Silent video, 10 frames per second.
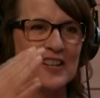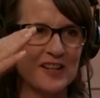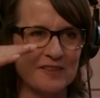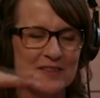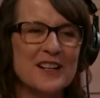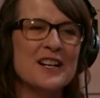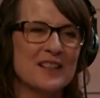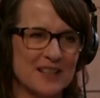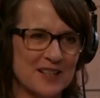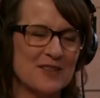of,
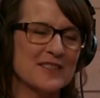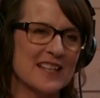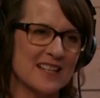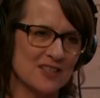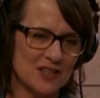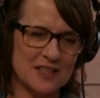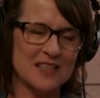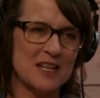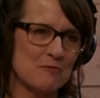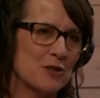like you said, just
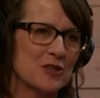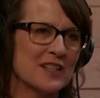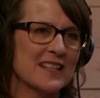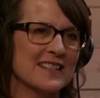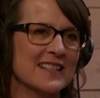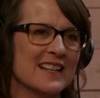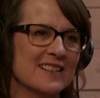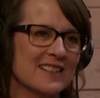keep pushing it down and